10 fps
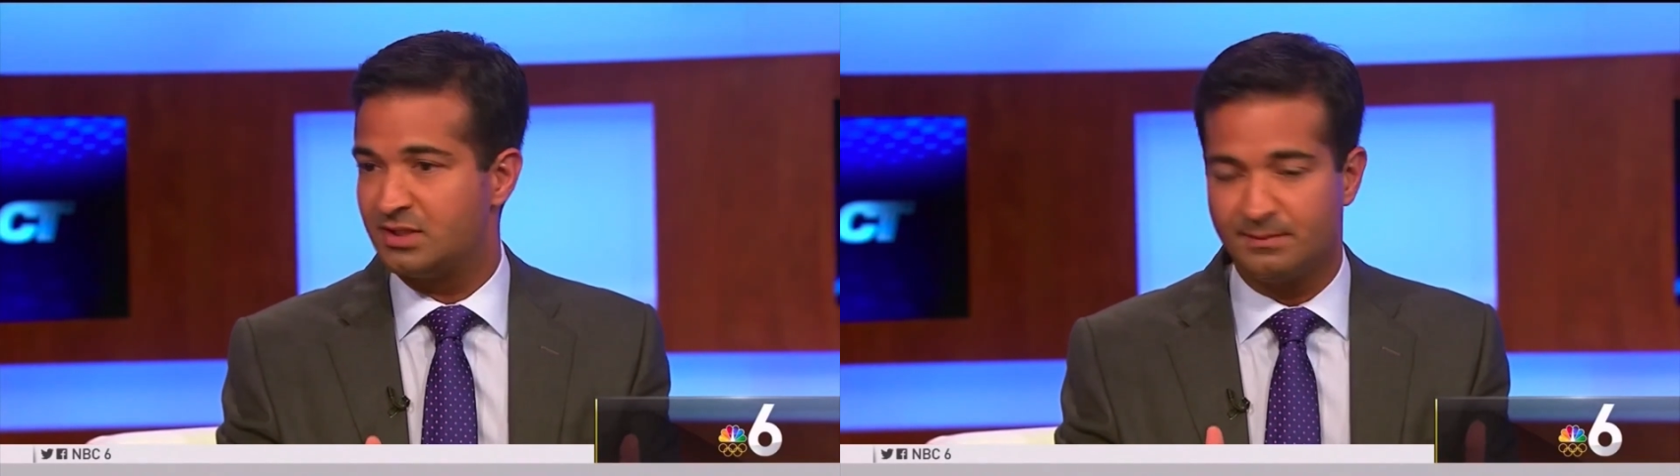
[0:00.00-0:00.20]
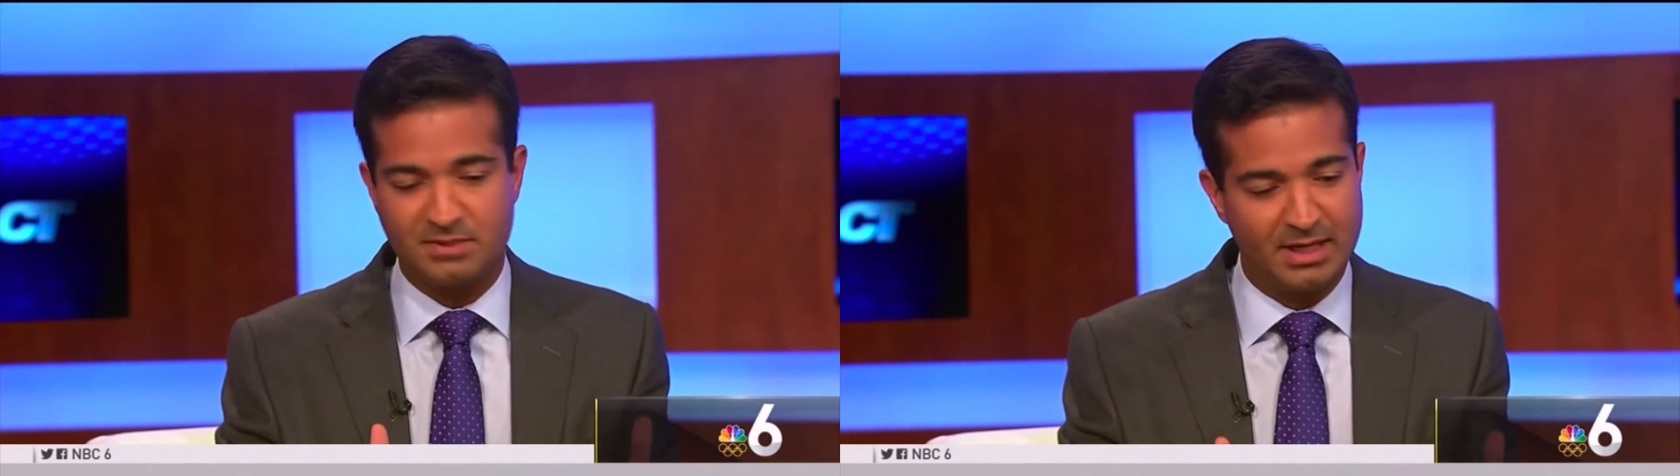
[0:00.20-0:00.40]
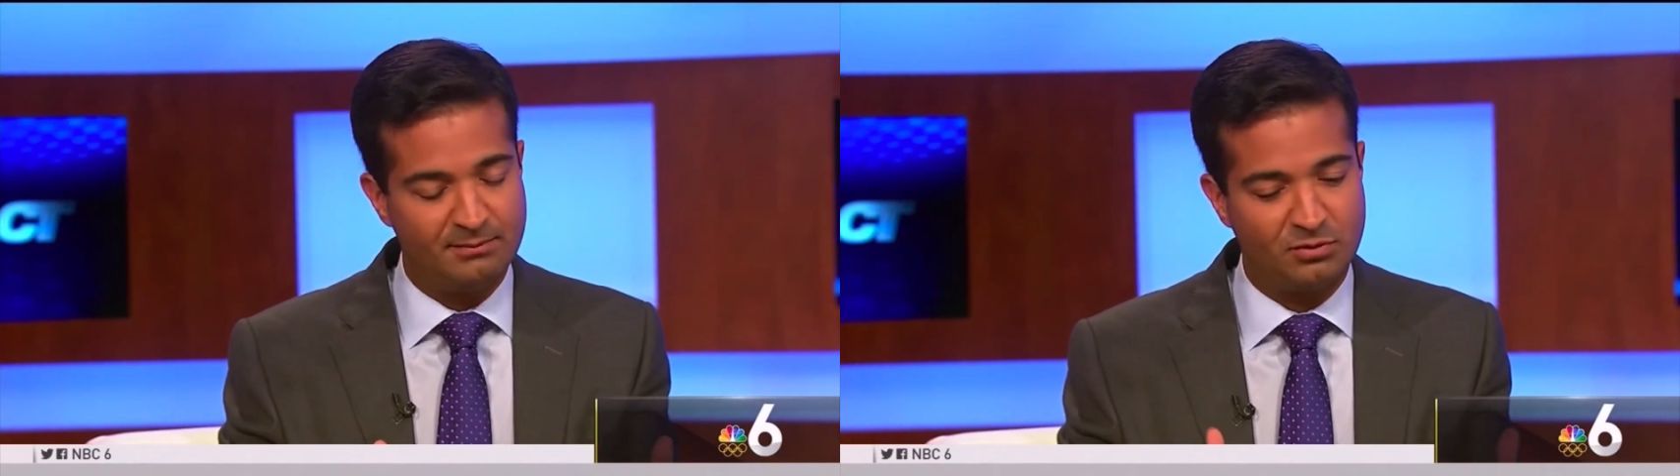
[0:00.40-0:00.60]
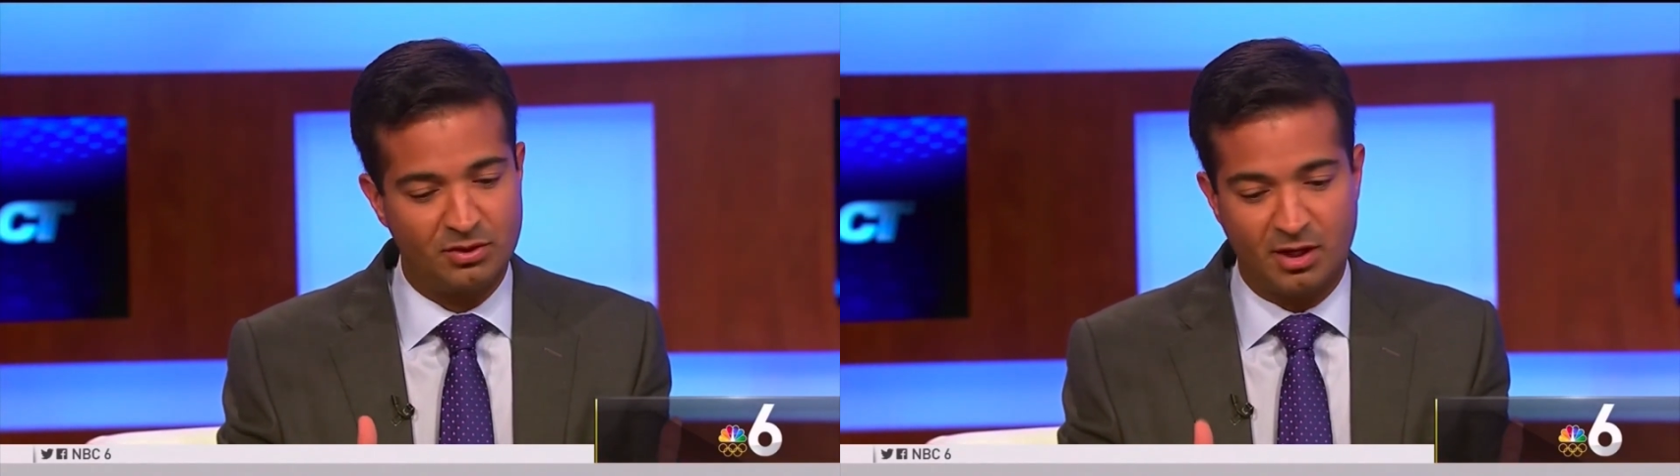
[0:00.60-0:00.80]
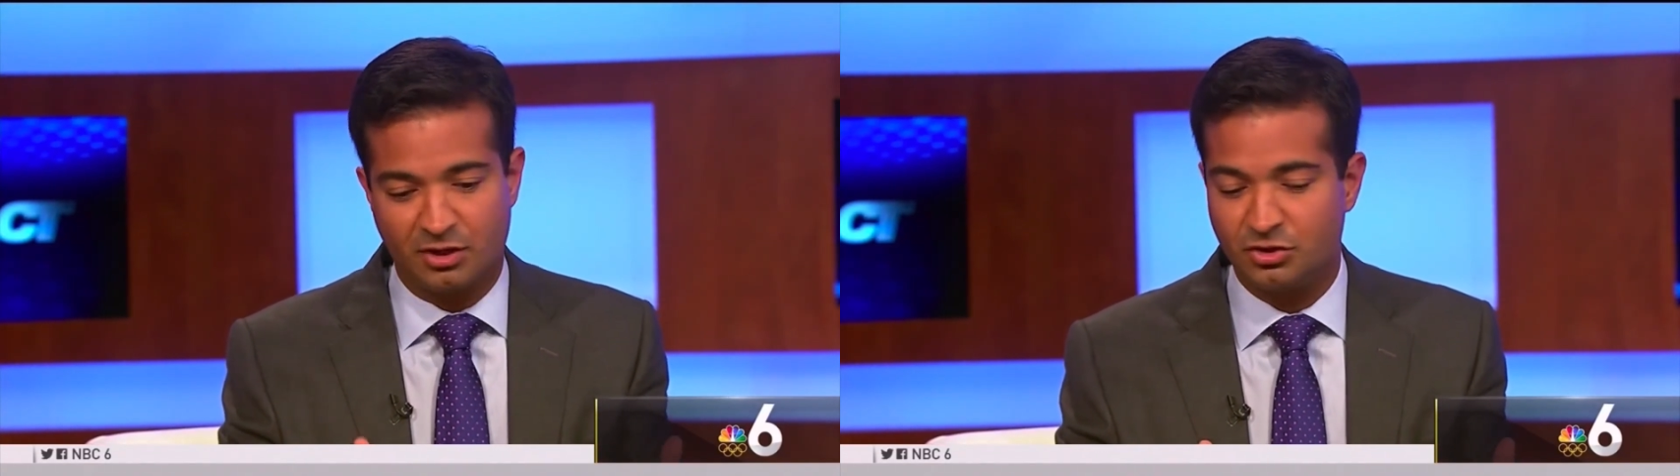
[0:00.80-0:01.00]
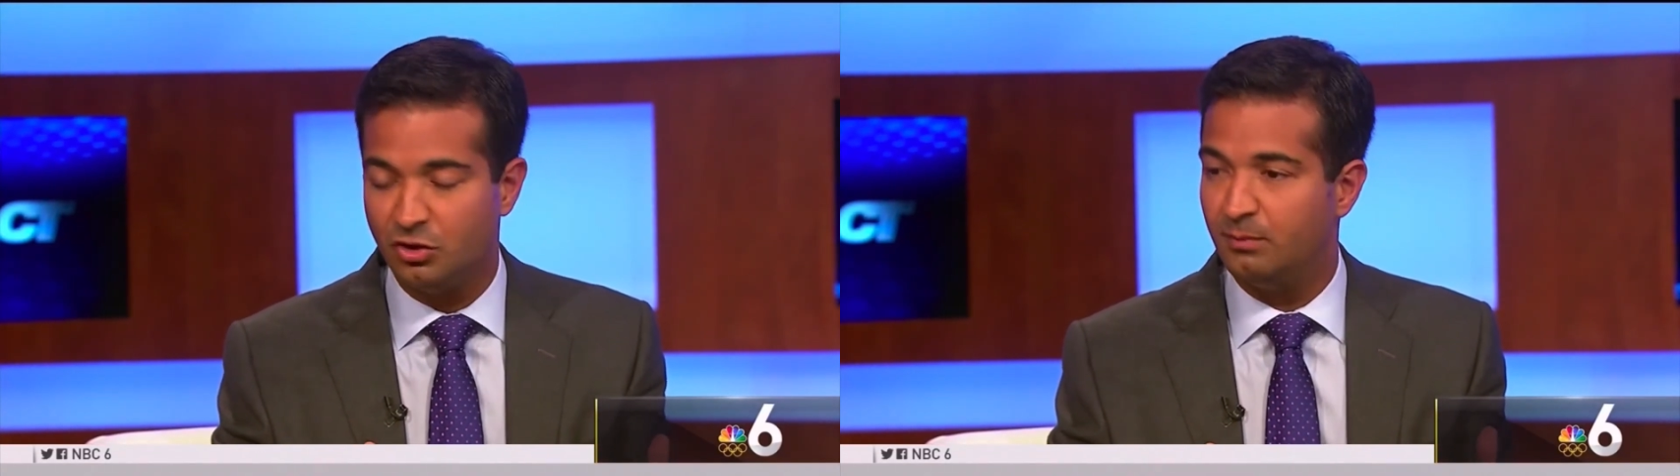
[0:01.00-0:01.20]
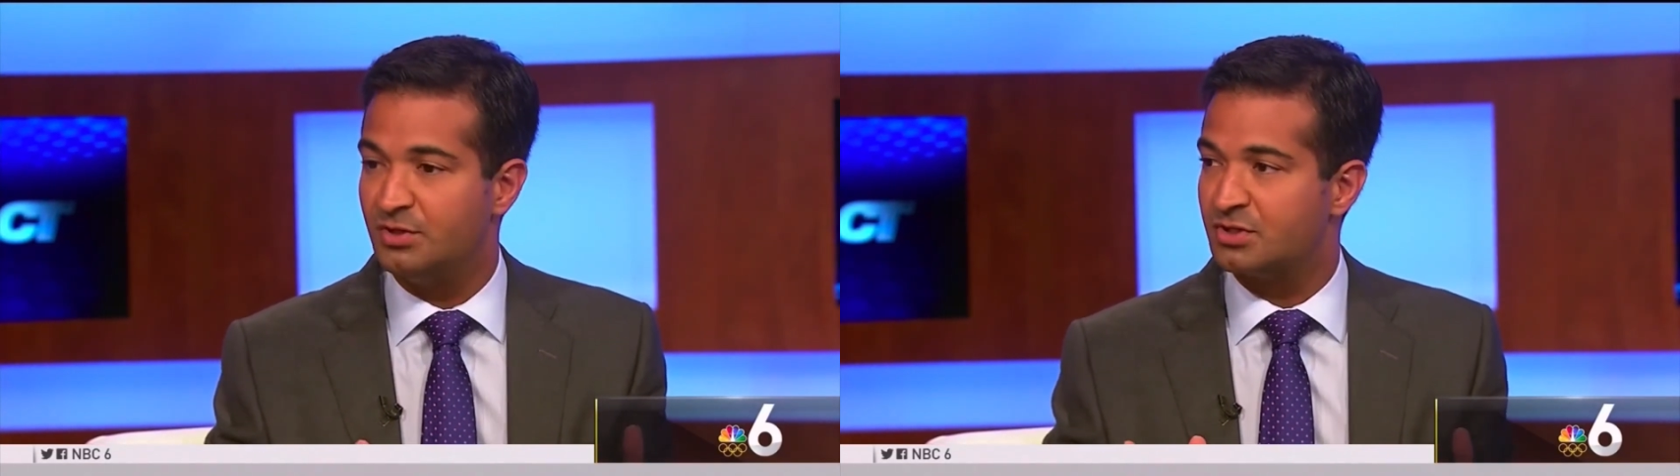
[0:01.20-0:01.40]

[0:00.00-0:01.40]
September and October,